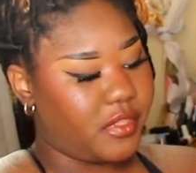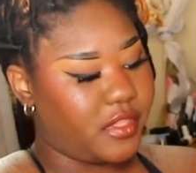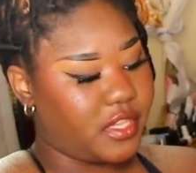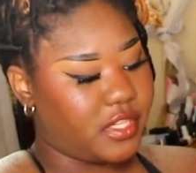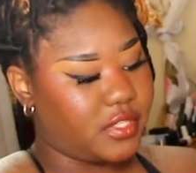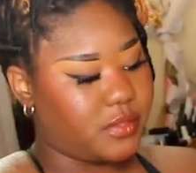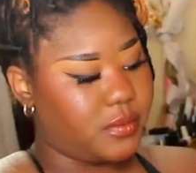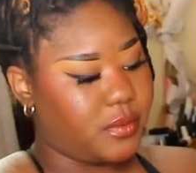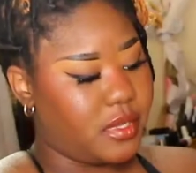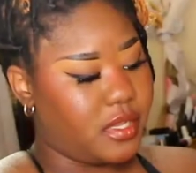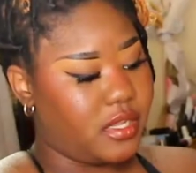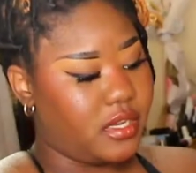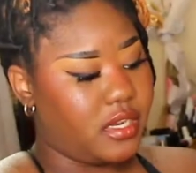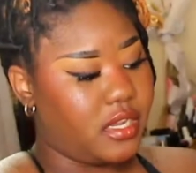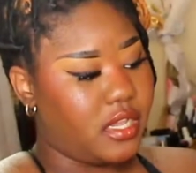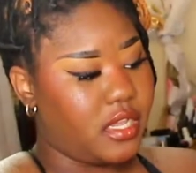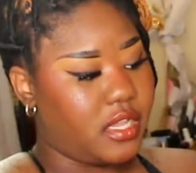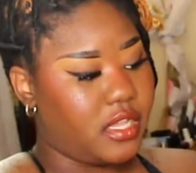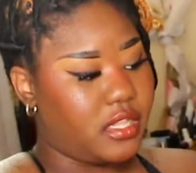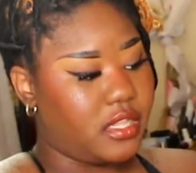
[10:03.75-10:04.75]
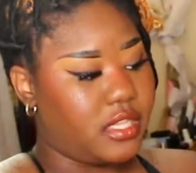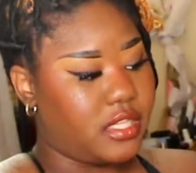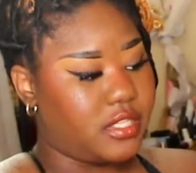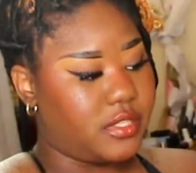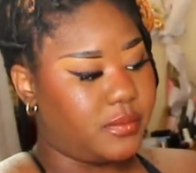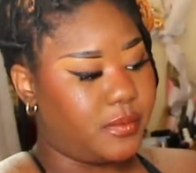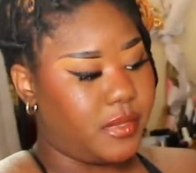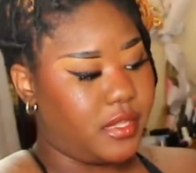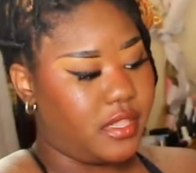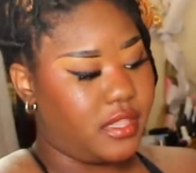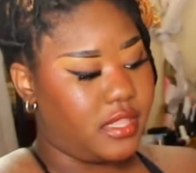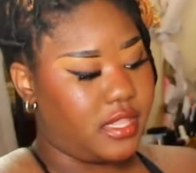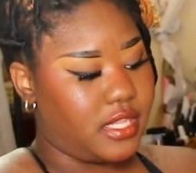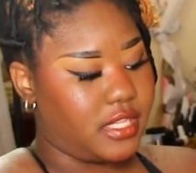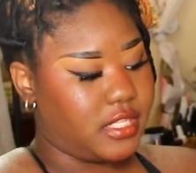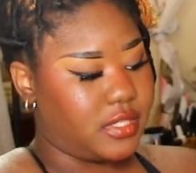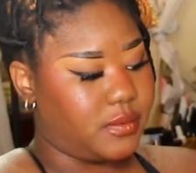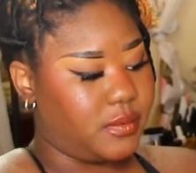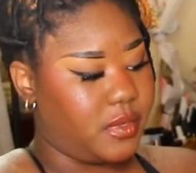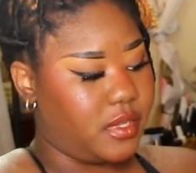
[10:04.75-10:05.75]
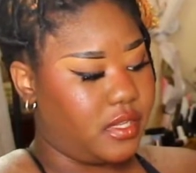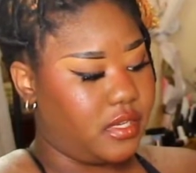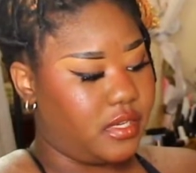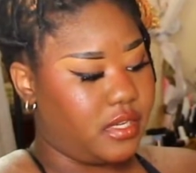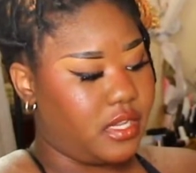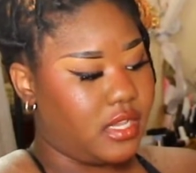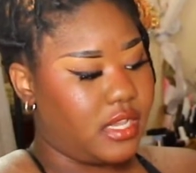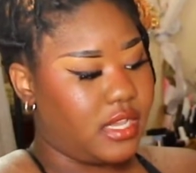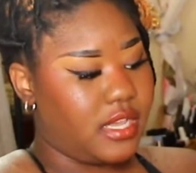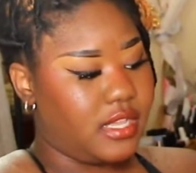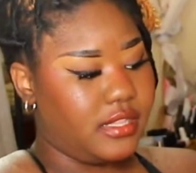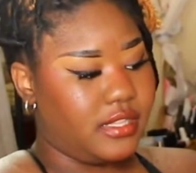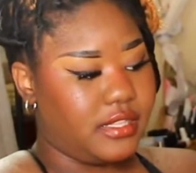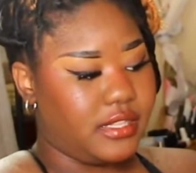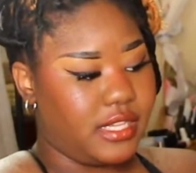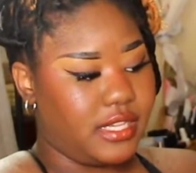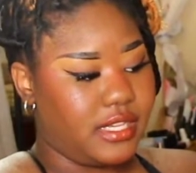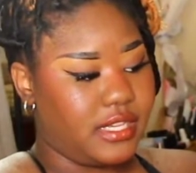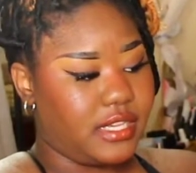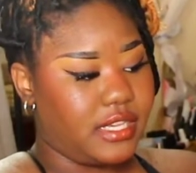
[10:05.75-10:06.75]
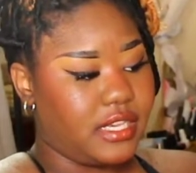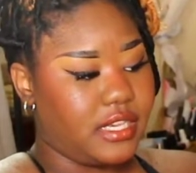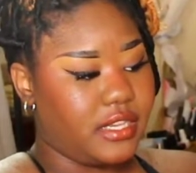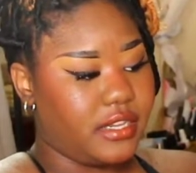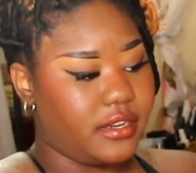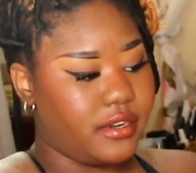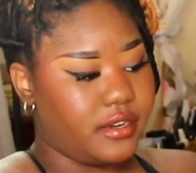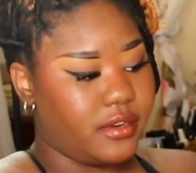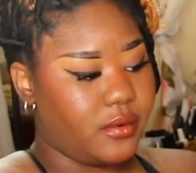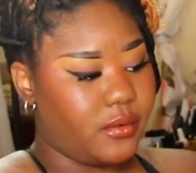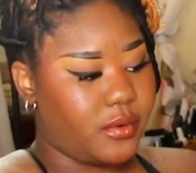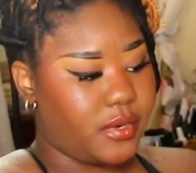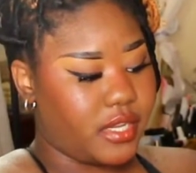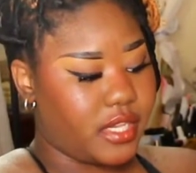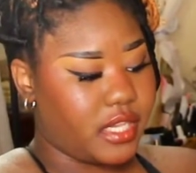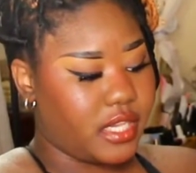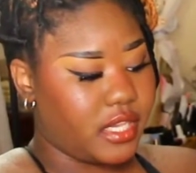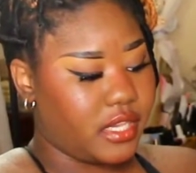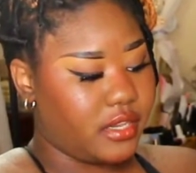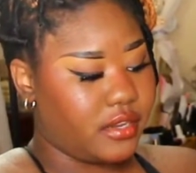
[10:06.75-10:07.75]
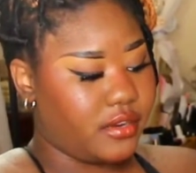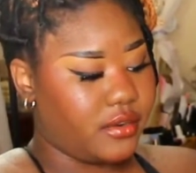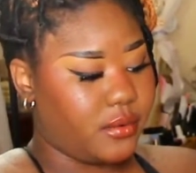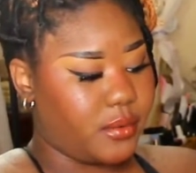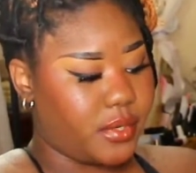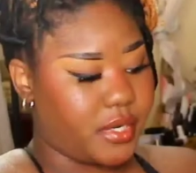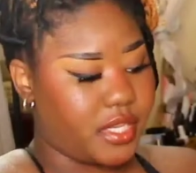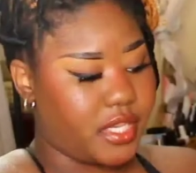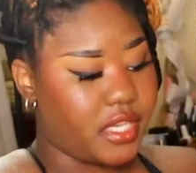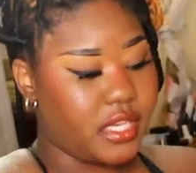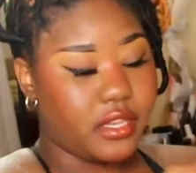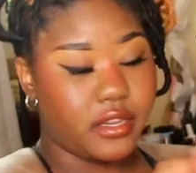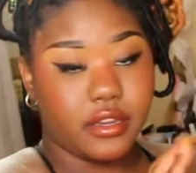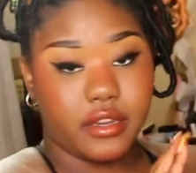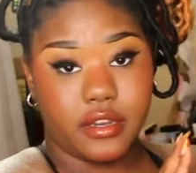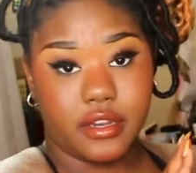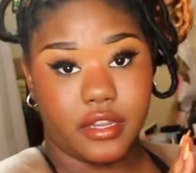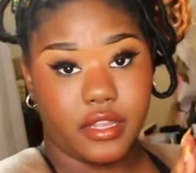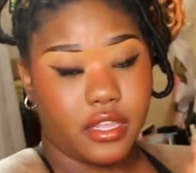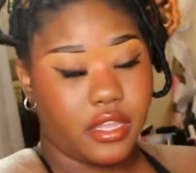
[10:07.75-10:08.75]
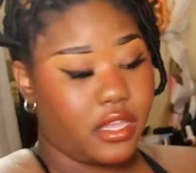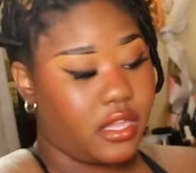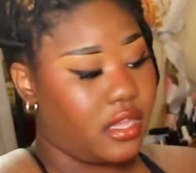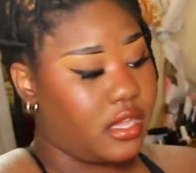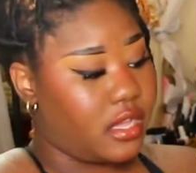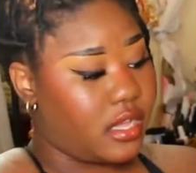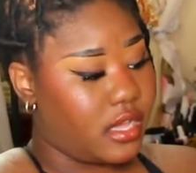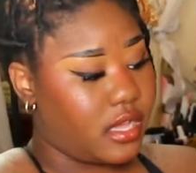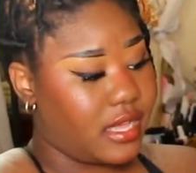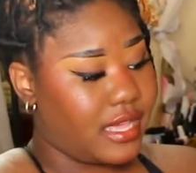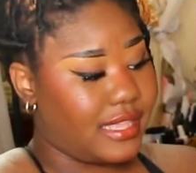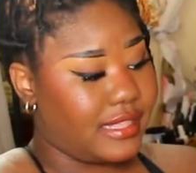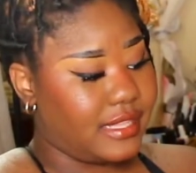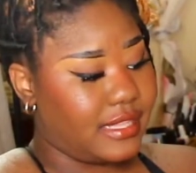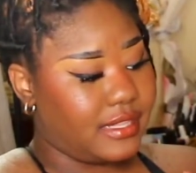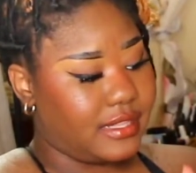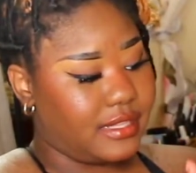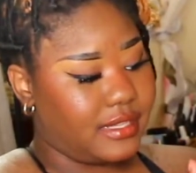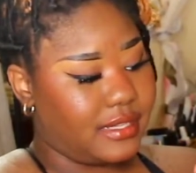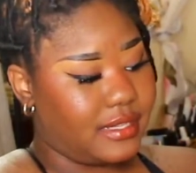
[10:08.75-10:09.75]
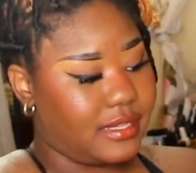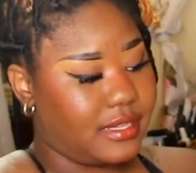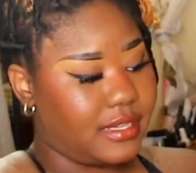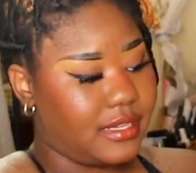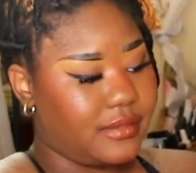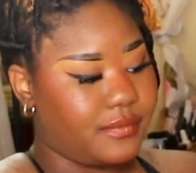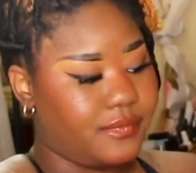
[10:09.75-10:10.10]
This one, this one, this one, and then like here or here or here, and then like,